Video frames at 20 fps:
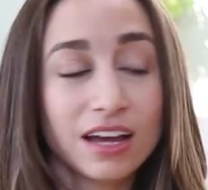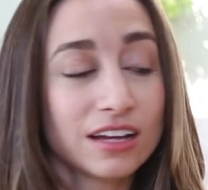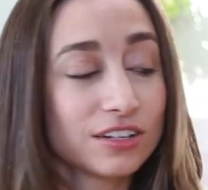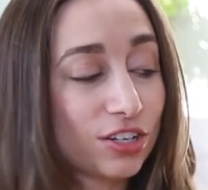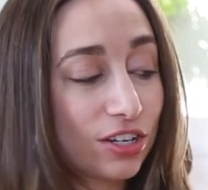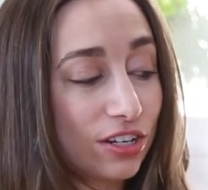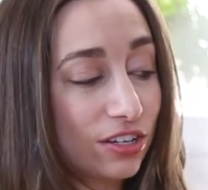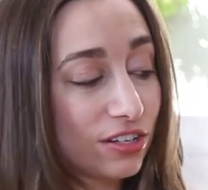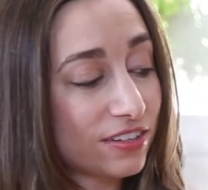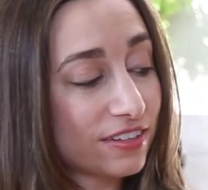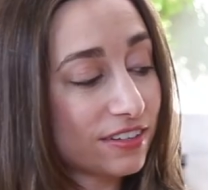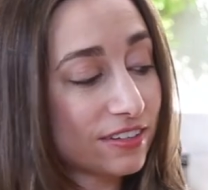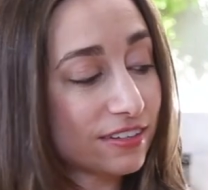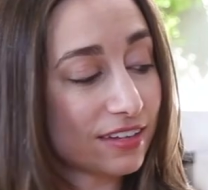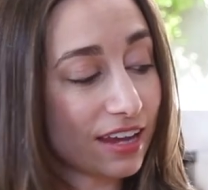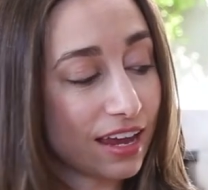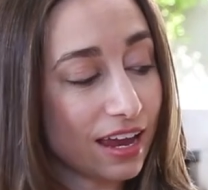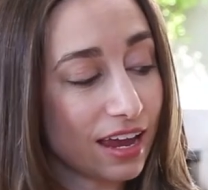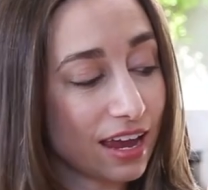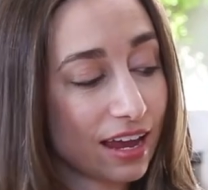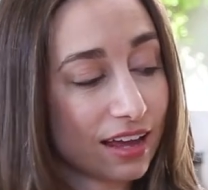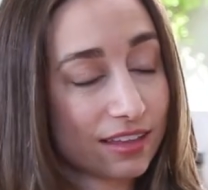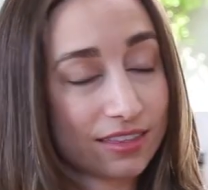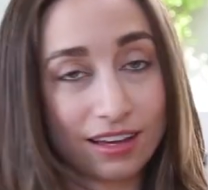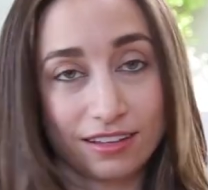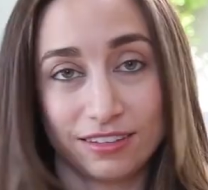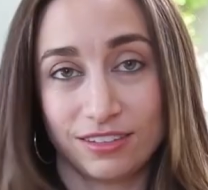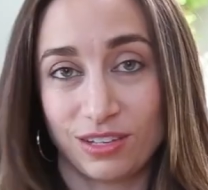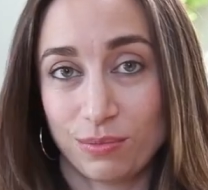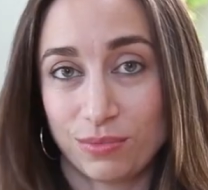to see
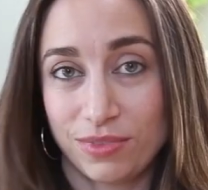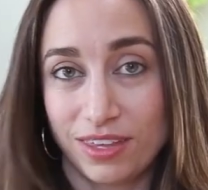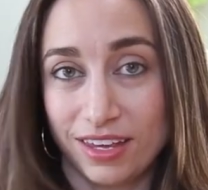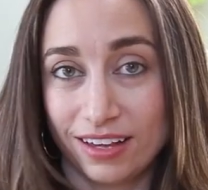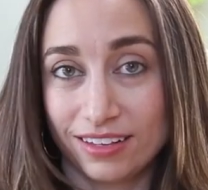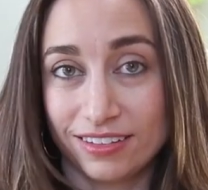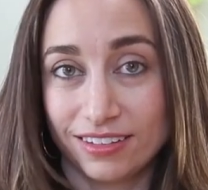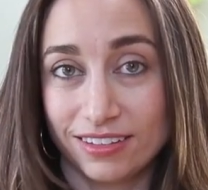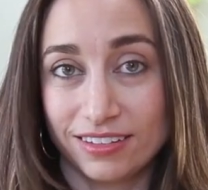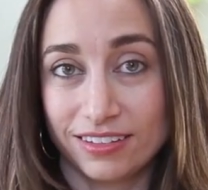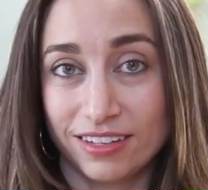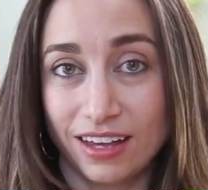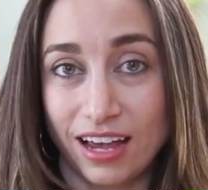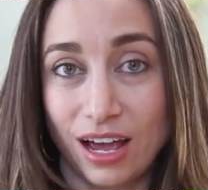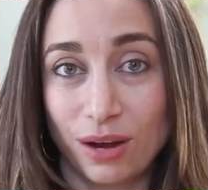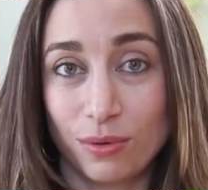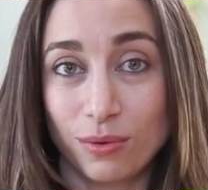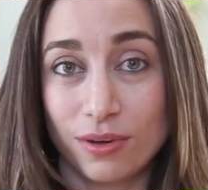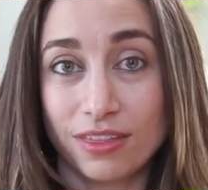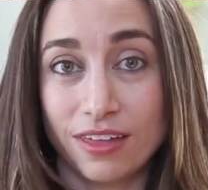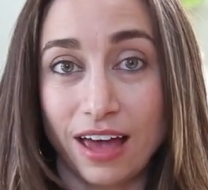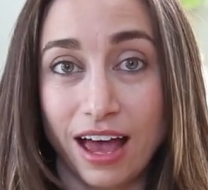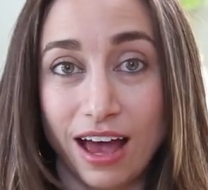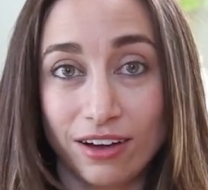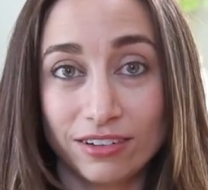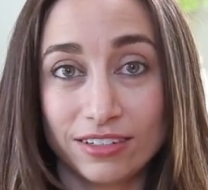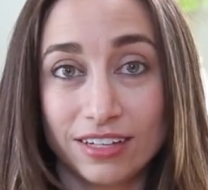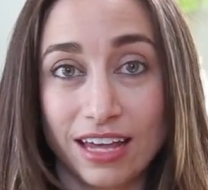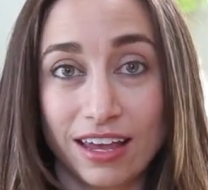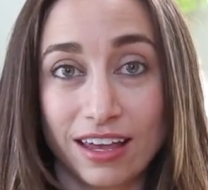that something is inside
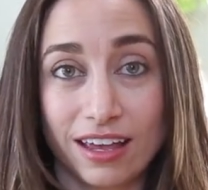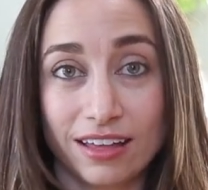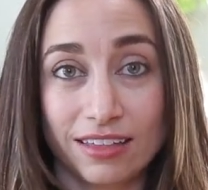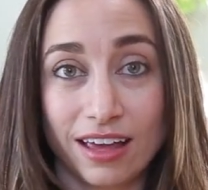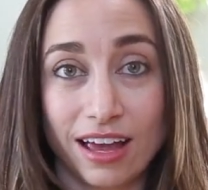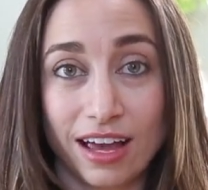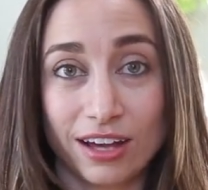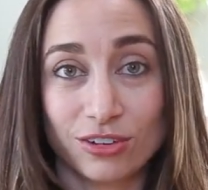without taking the